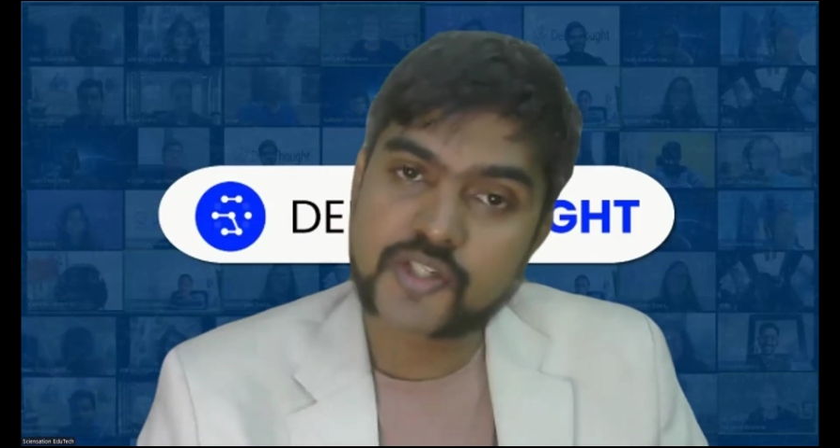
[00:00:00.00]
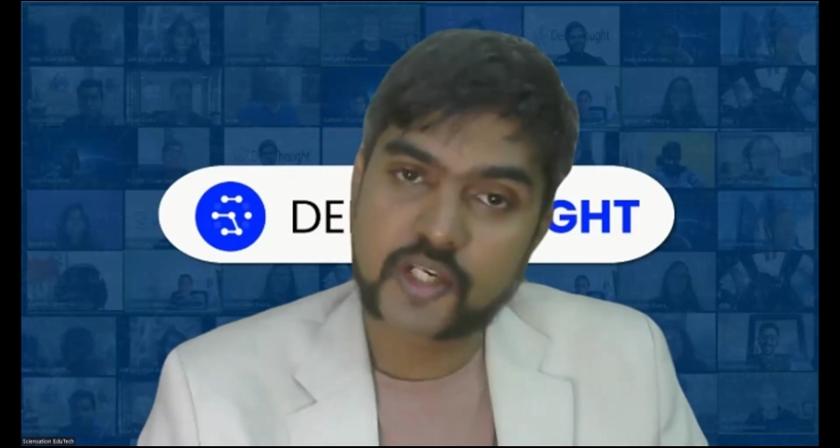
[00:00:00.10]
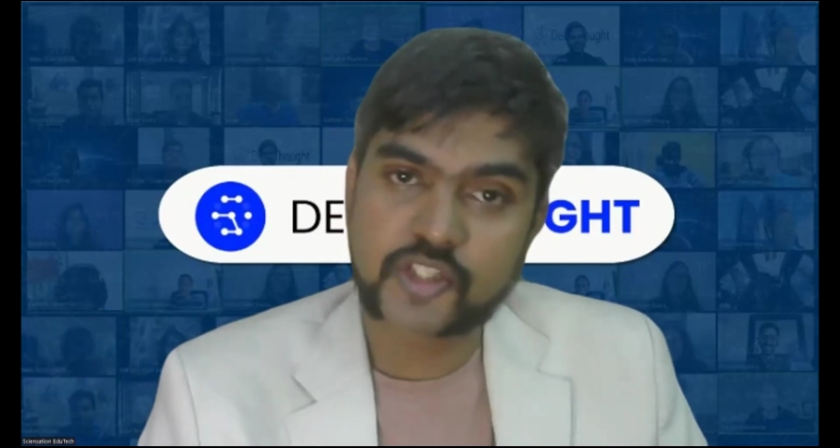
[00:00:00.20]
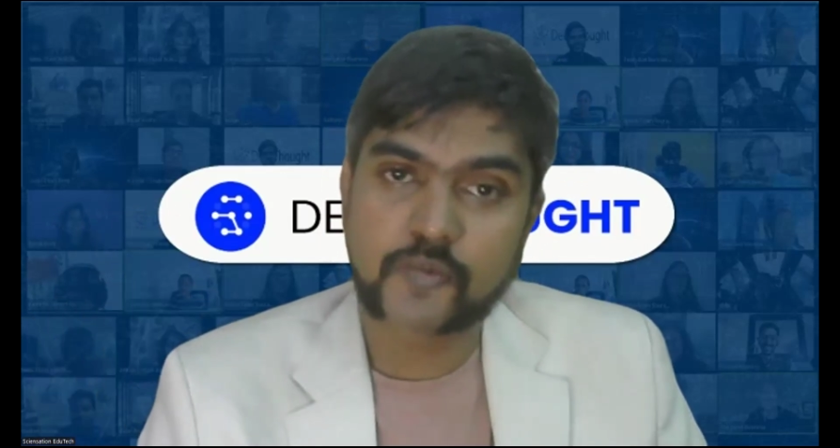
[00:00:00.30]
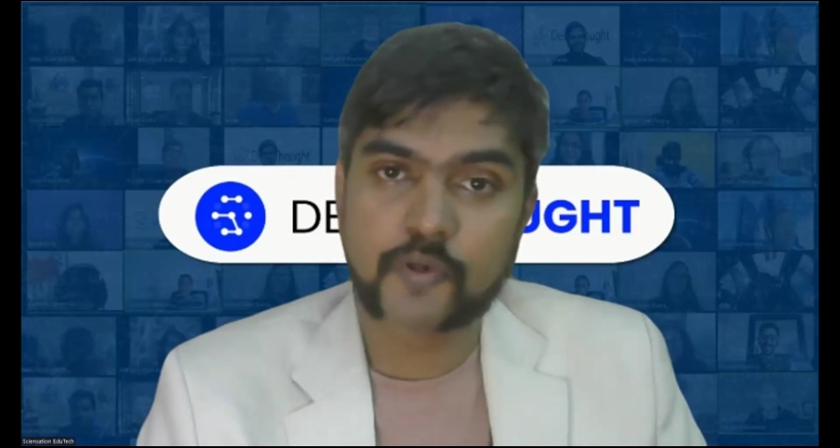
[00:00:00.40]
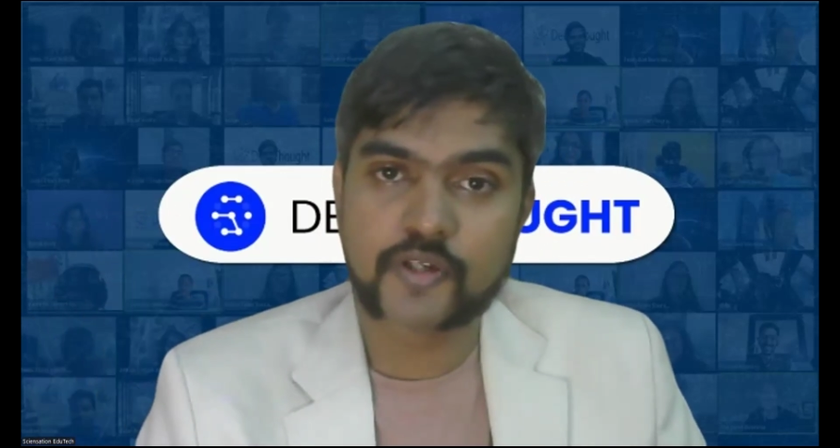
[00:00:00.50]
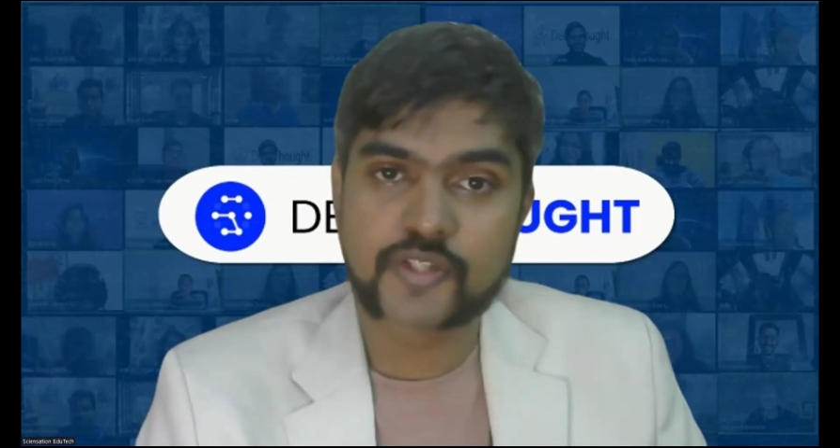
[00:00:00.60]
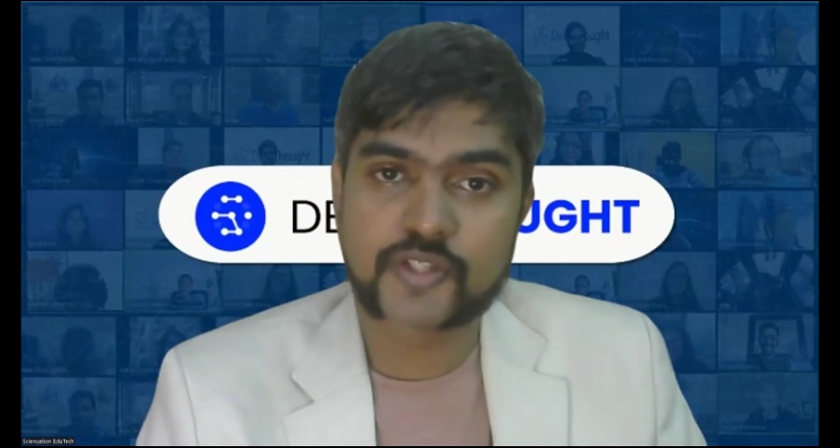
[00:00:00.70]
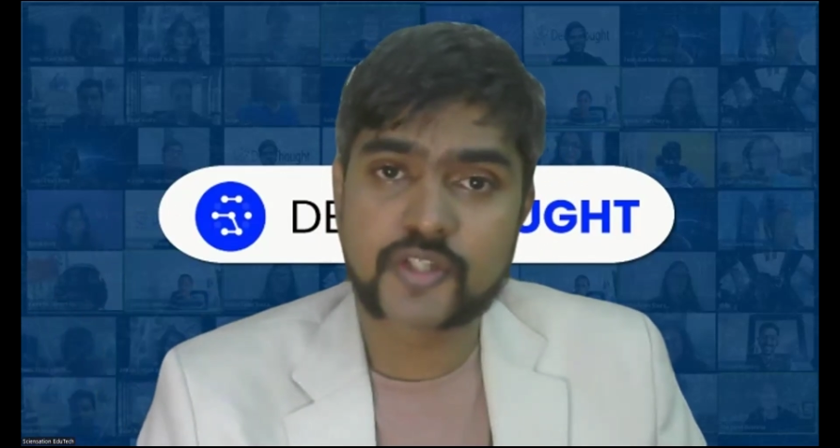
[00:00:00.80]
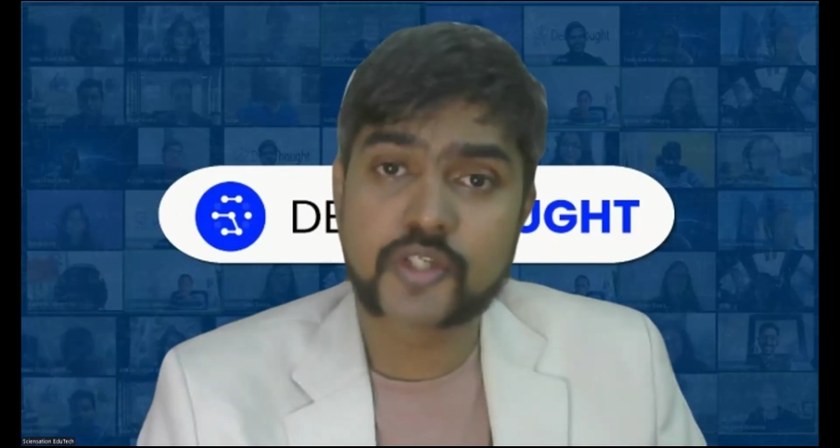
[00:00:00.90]
selection
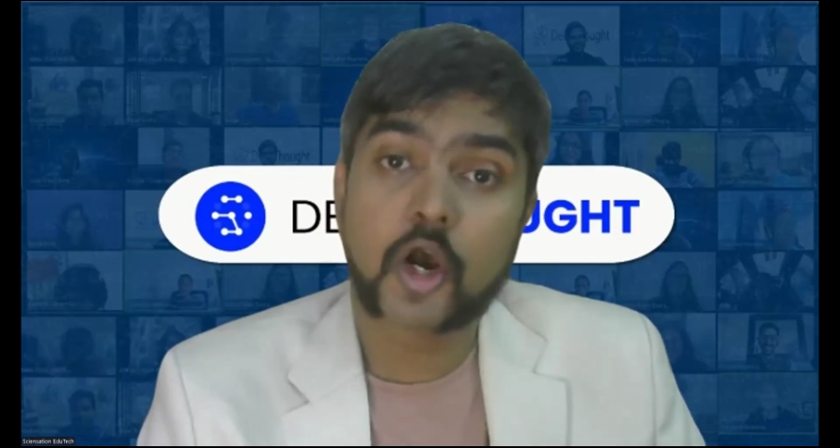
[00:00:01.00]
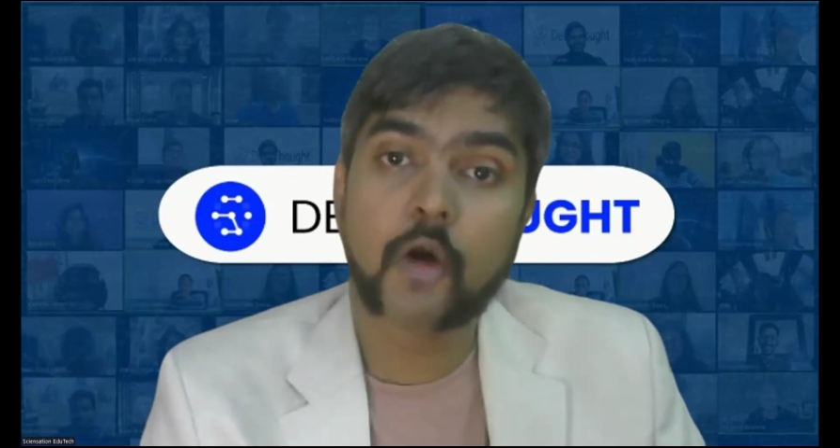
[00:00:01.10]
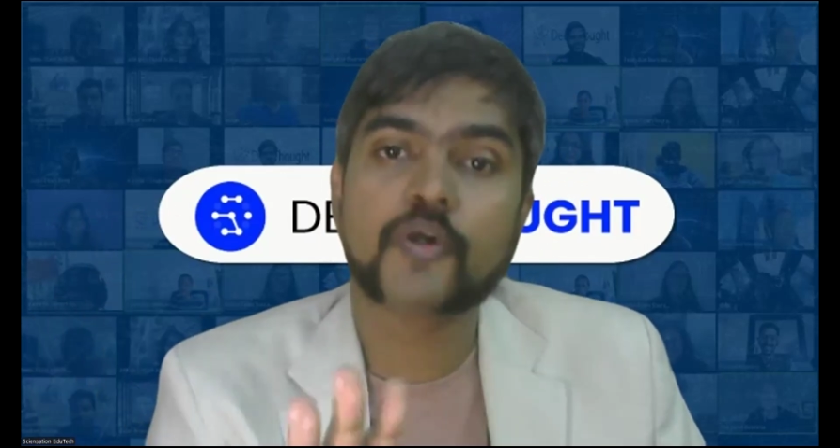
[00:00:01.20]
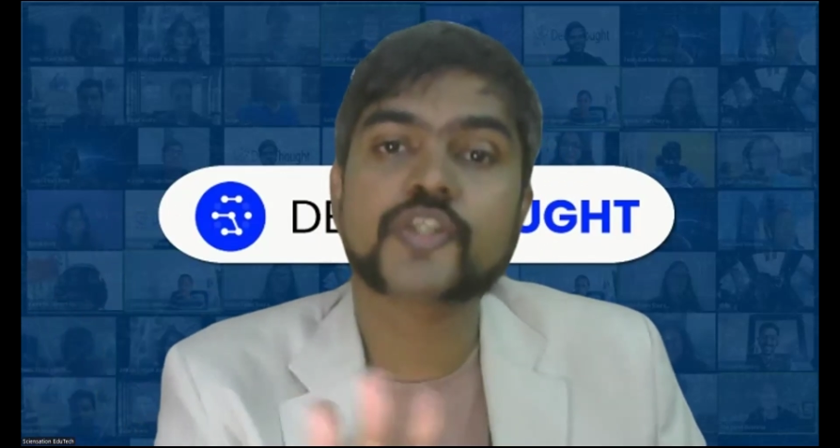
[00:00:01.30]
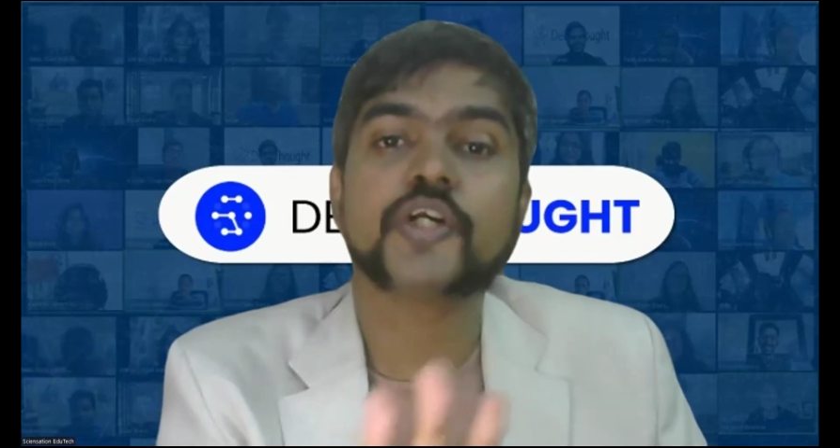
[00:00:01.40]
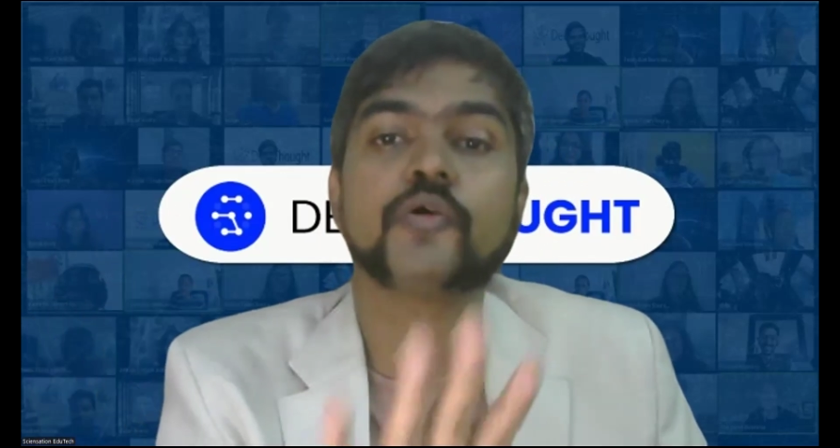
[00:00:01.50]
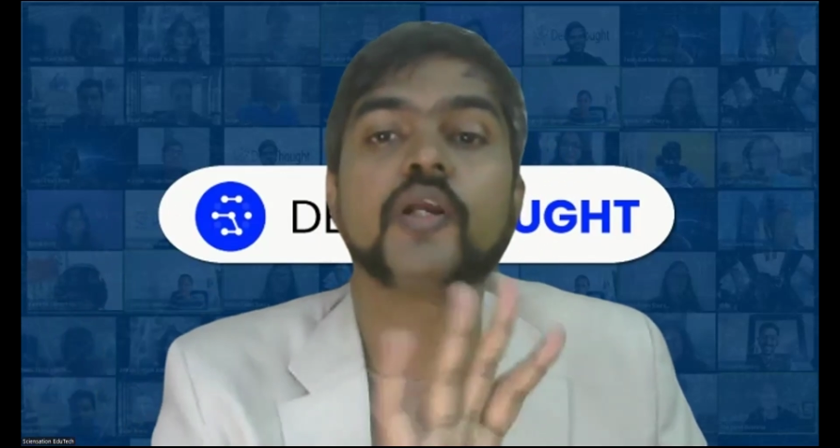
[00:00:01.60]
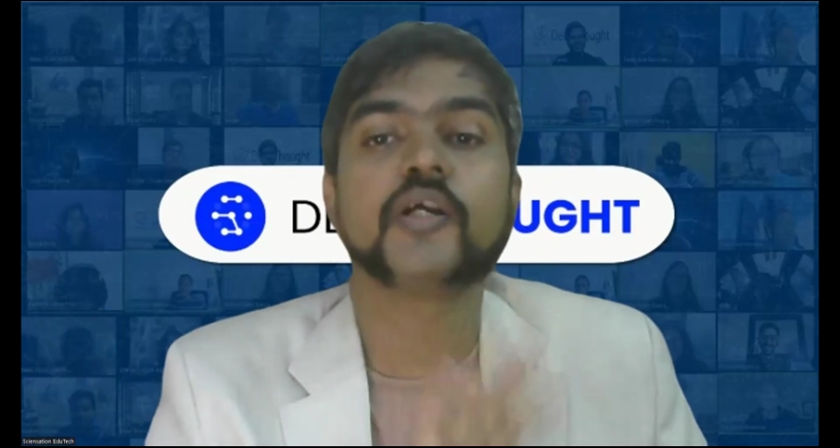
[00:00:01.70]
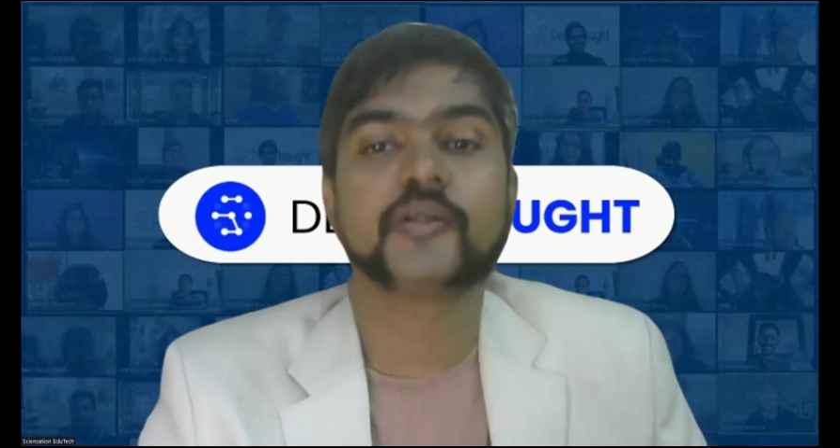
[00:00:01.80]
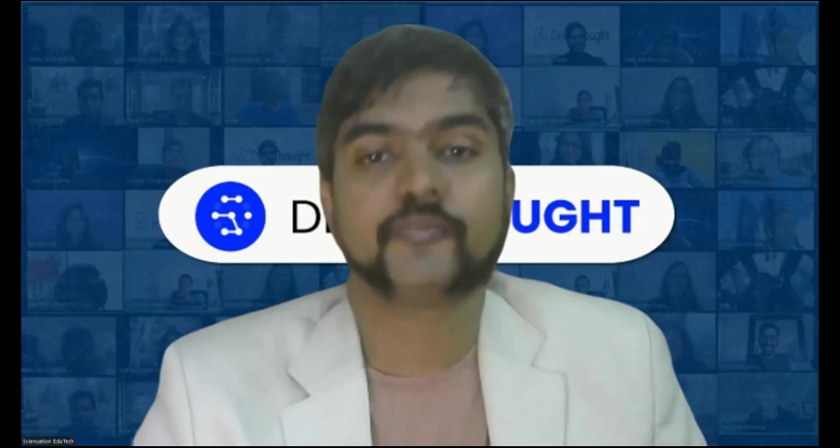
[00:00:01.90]
process is how much did you
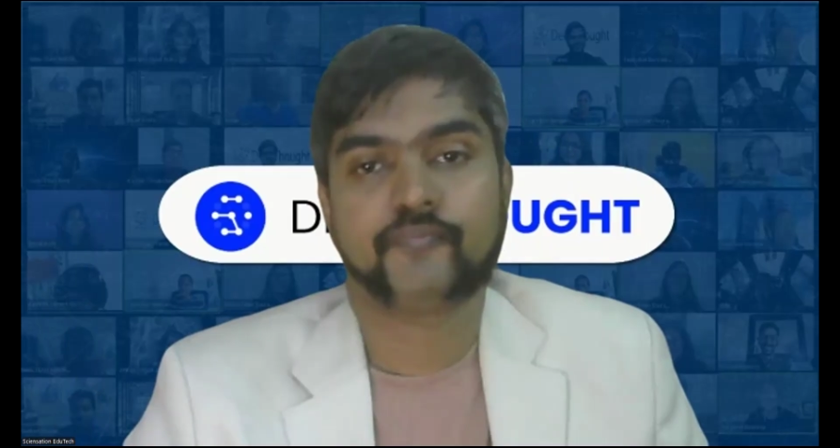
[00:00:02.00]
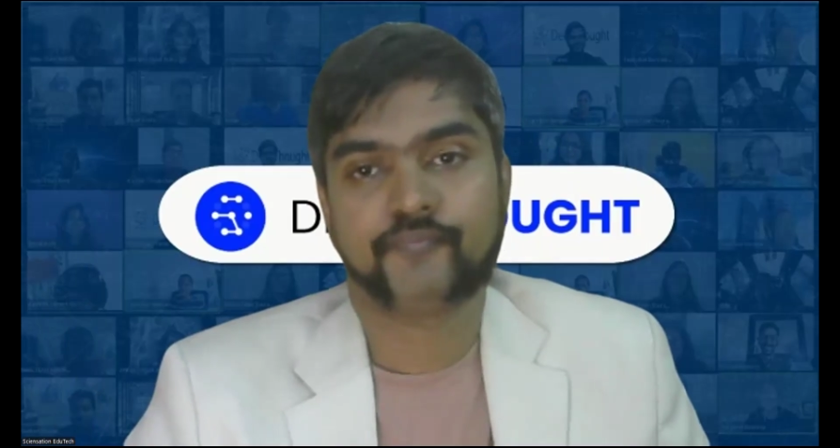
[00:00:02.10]
learn?